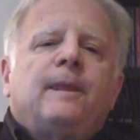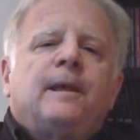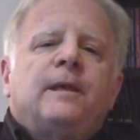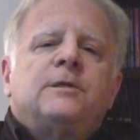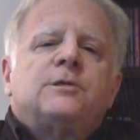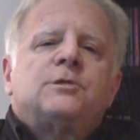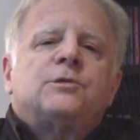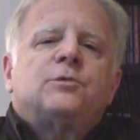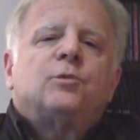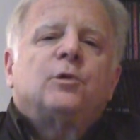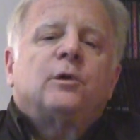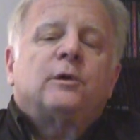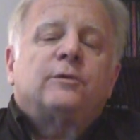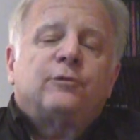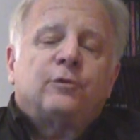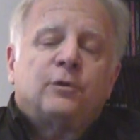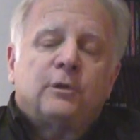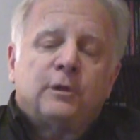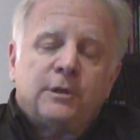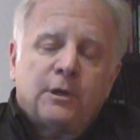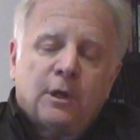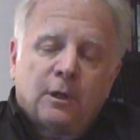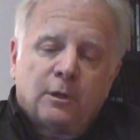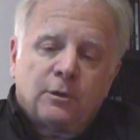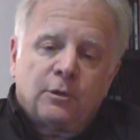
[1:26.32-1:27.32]
It's a work
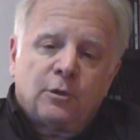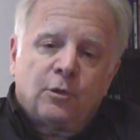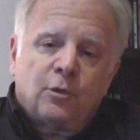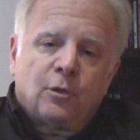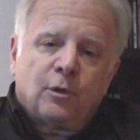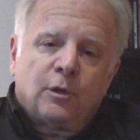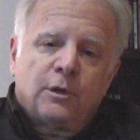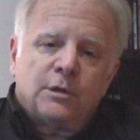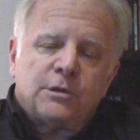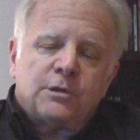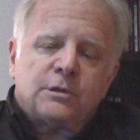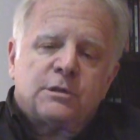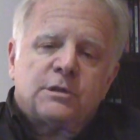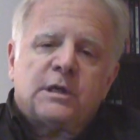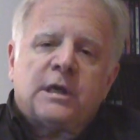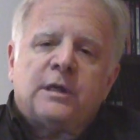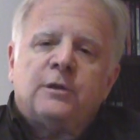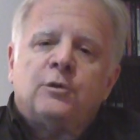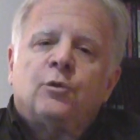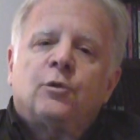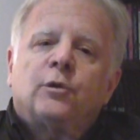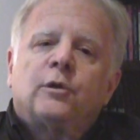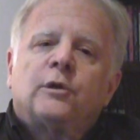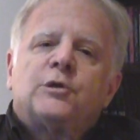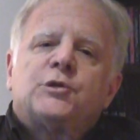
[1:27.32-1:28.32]
for adult chorus
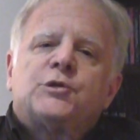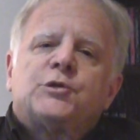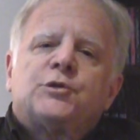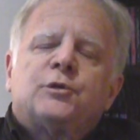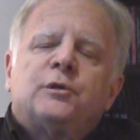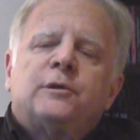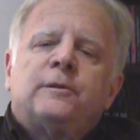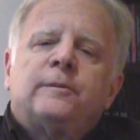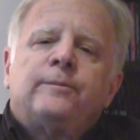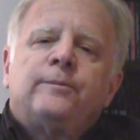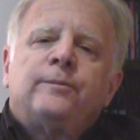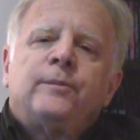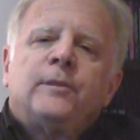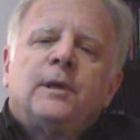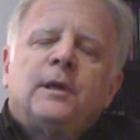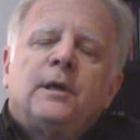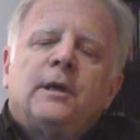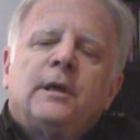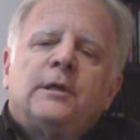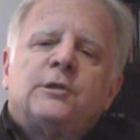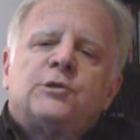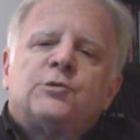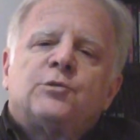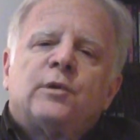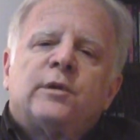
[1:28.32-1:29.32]
and orchestra.
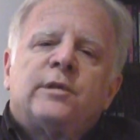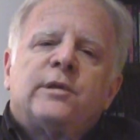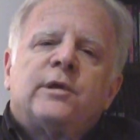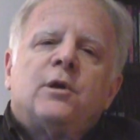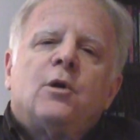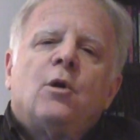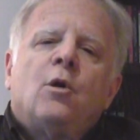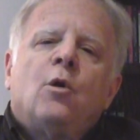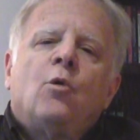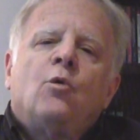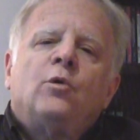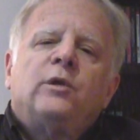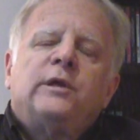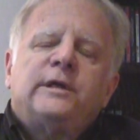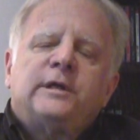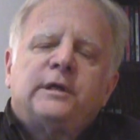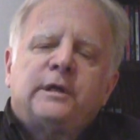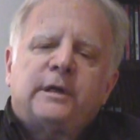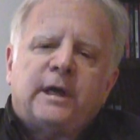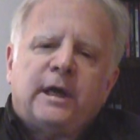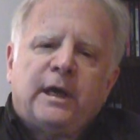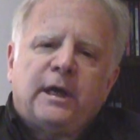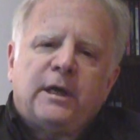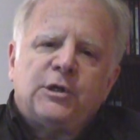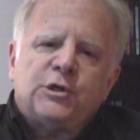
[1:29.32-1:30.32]
It's one of the only
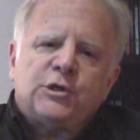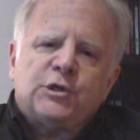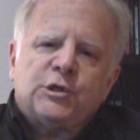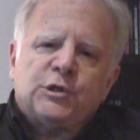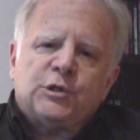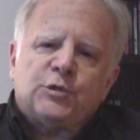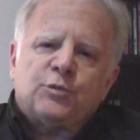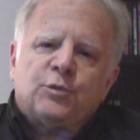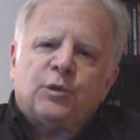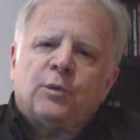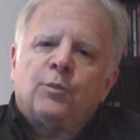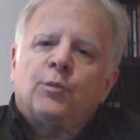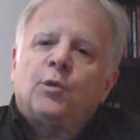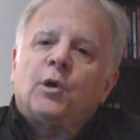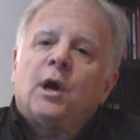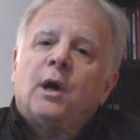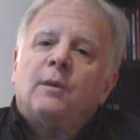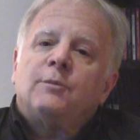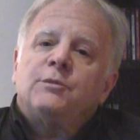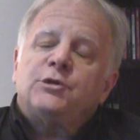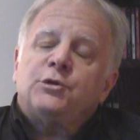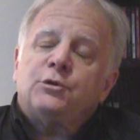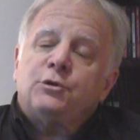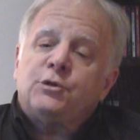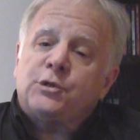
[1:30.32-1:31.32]
occasions where
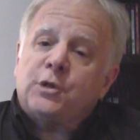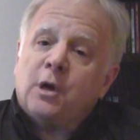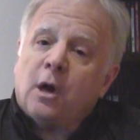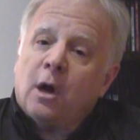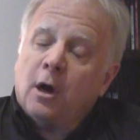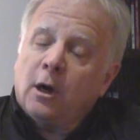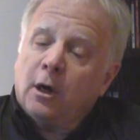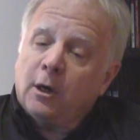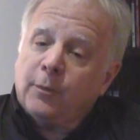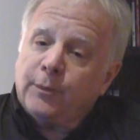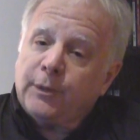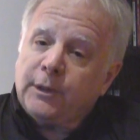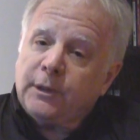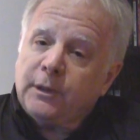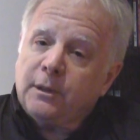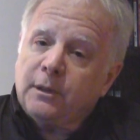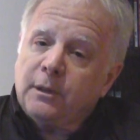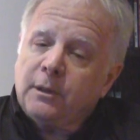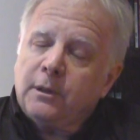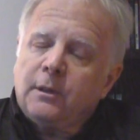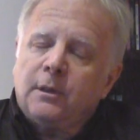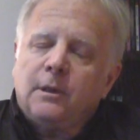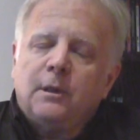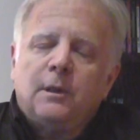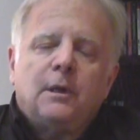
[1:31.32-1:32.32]
Brahms used a harp
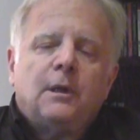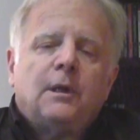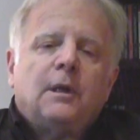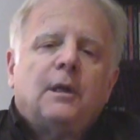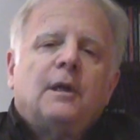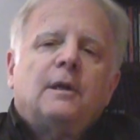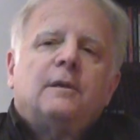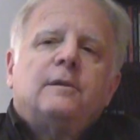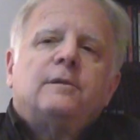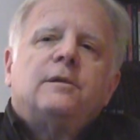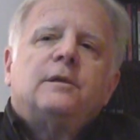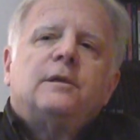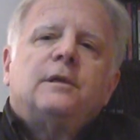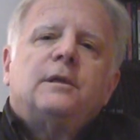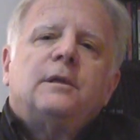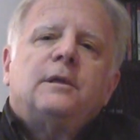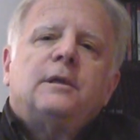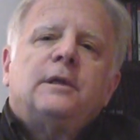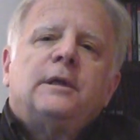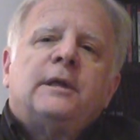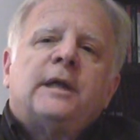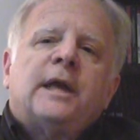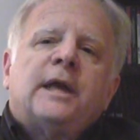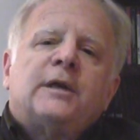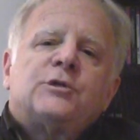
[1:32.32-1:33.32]

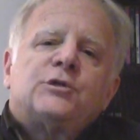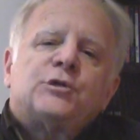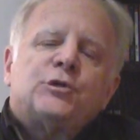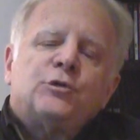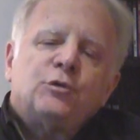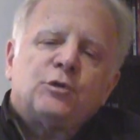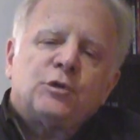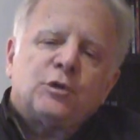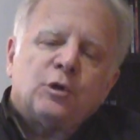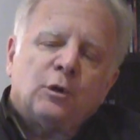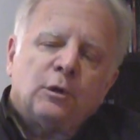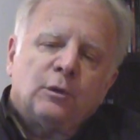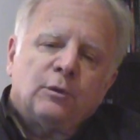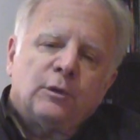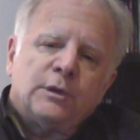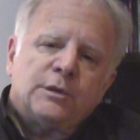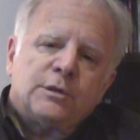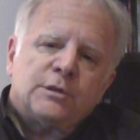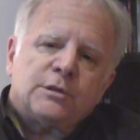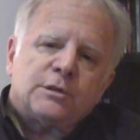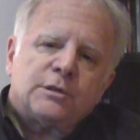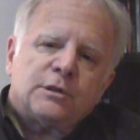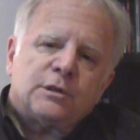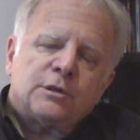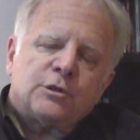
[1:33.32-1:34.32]
it has two
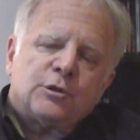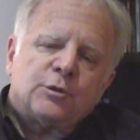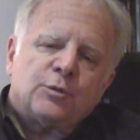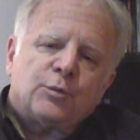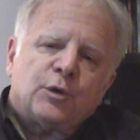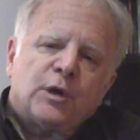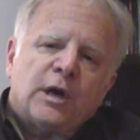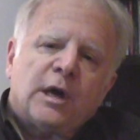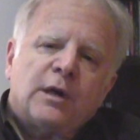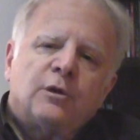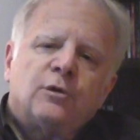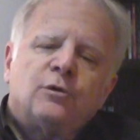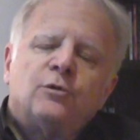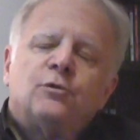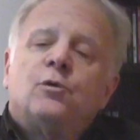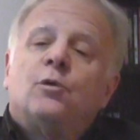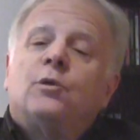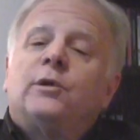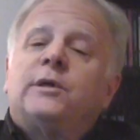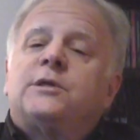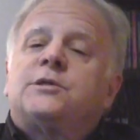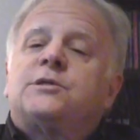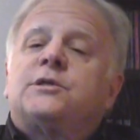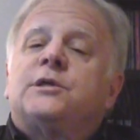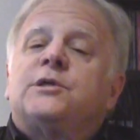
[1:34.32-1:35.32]
soloists, a soprano who
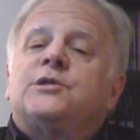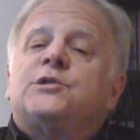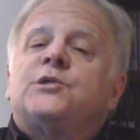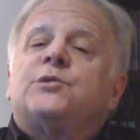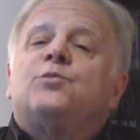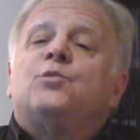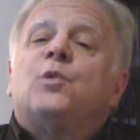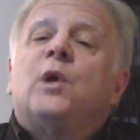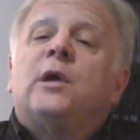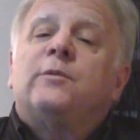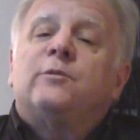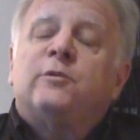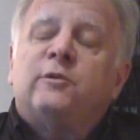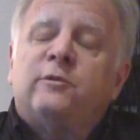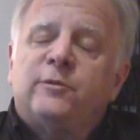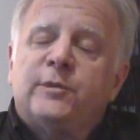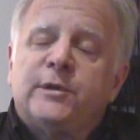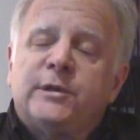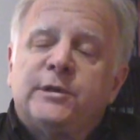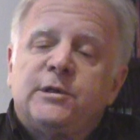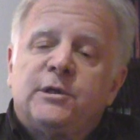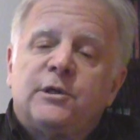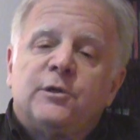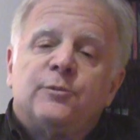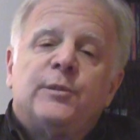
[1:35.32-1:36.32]
only sings in one
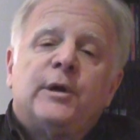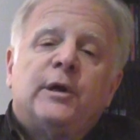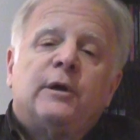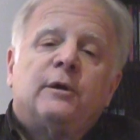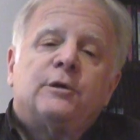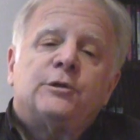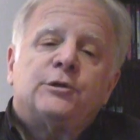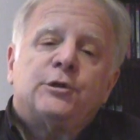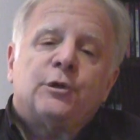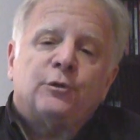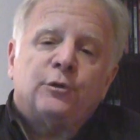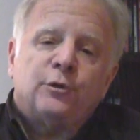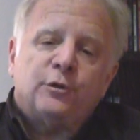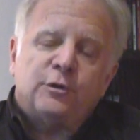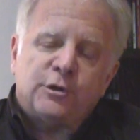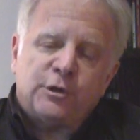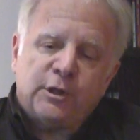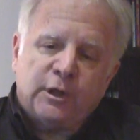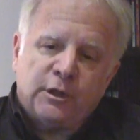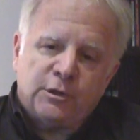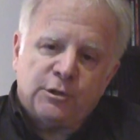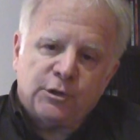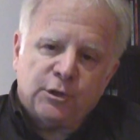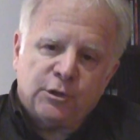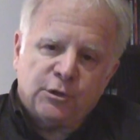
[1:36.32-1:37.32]
movement and a baritone who
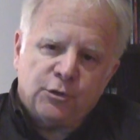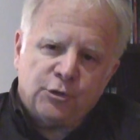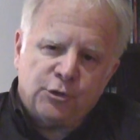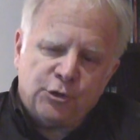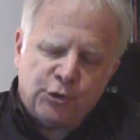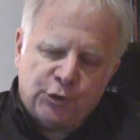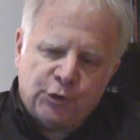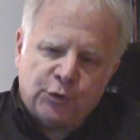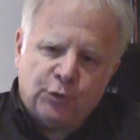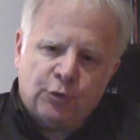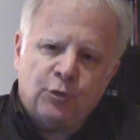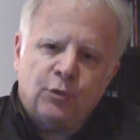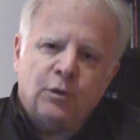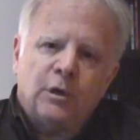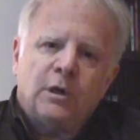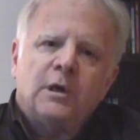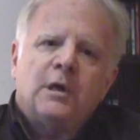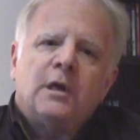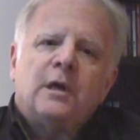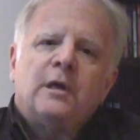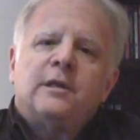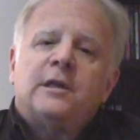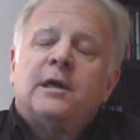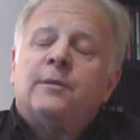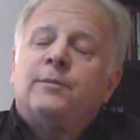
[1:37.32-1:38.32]
sings in two.
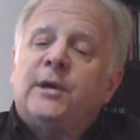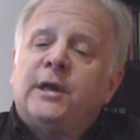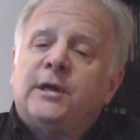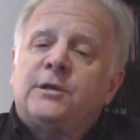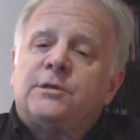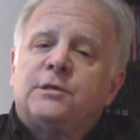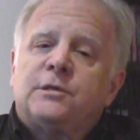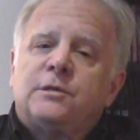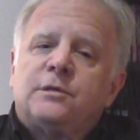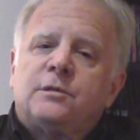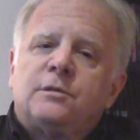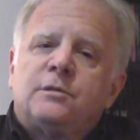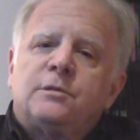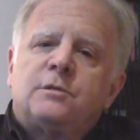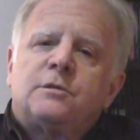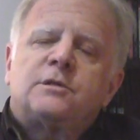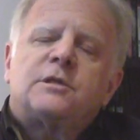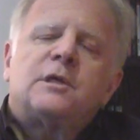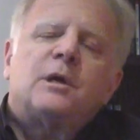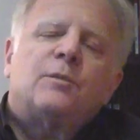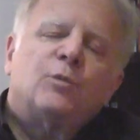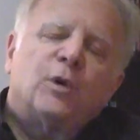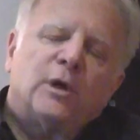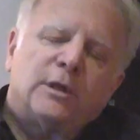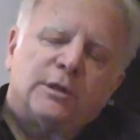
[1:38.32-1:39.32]
That makes it
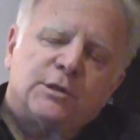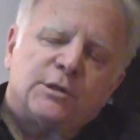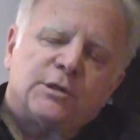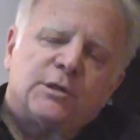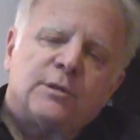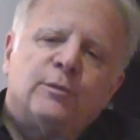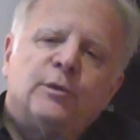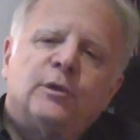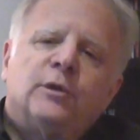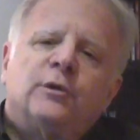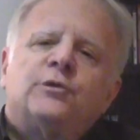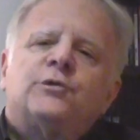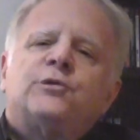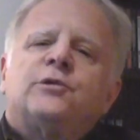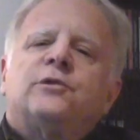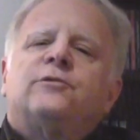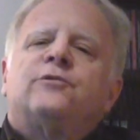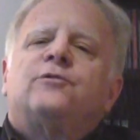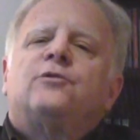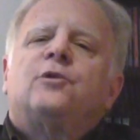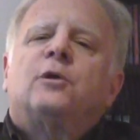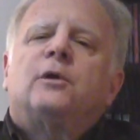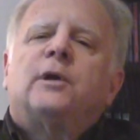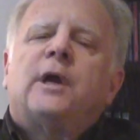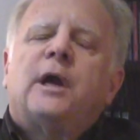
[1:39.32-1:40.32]
somewhat similar to the
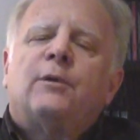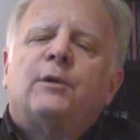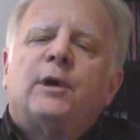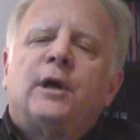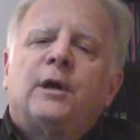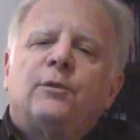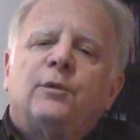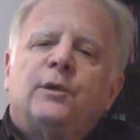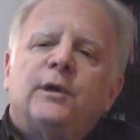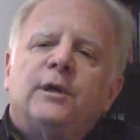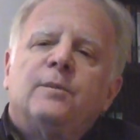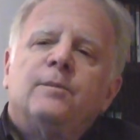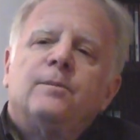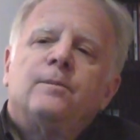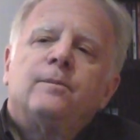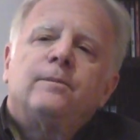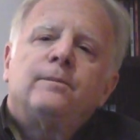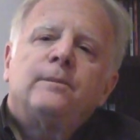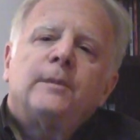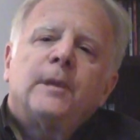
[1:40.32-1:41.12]
Fauré Requiem.